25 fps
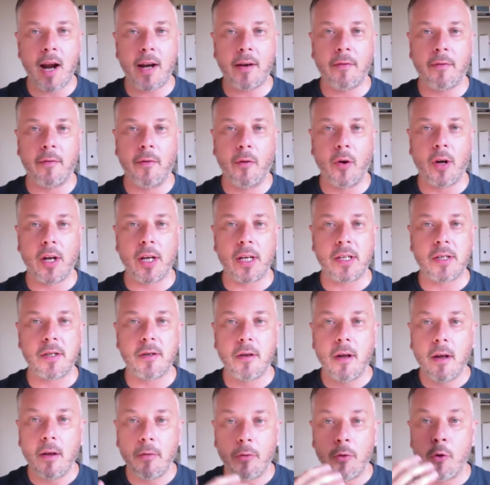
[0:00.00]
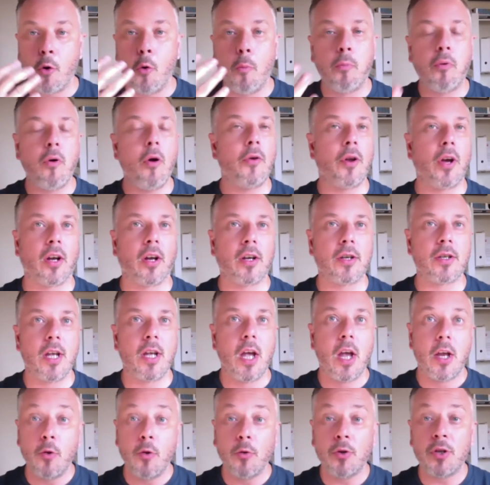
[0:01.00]
voice, your
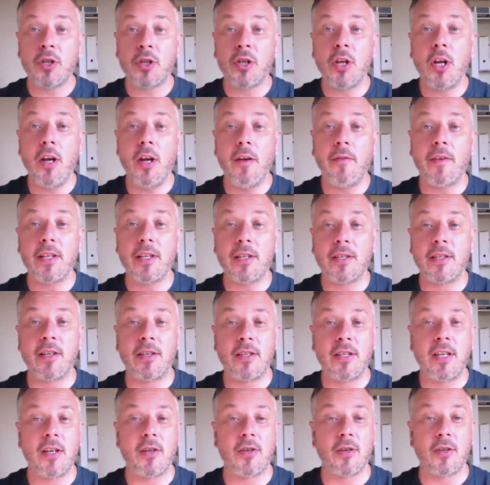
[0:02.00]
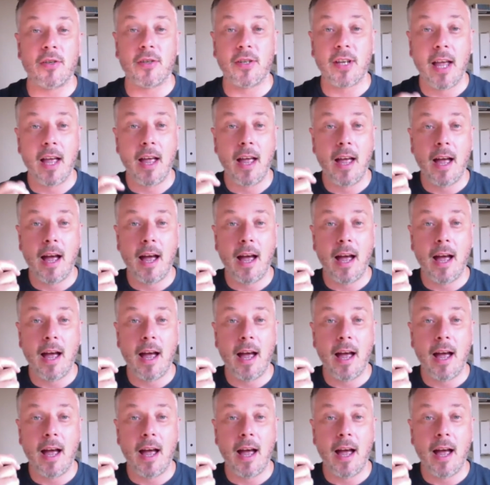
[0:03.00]
products, your service decisions,